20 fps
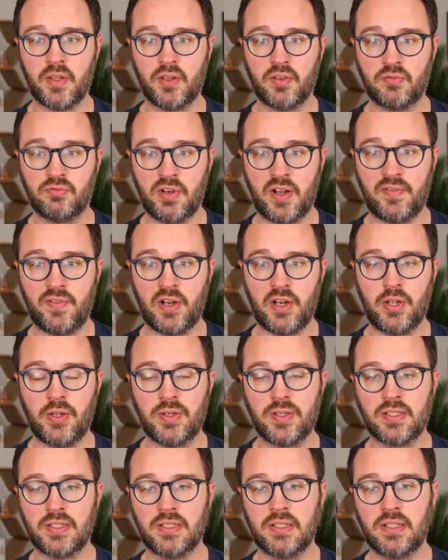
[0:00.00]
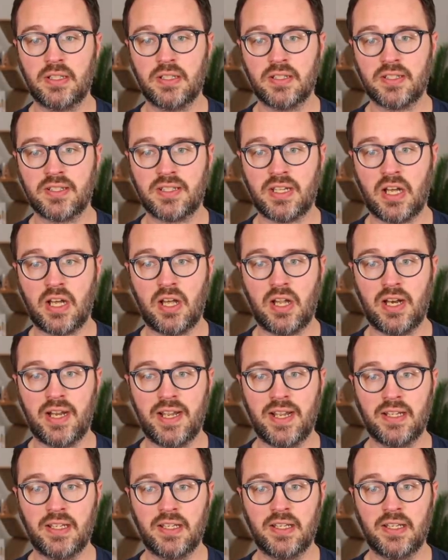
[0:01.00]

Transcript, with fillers: Revolut, Starling,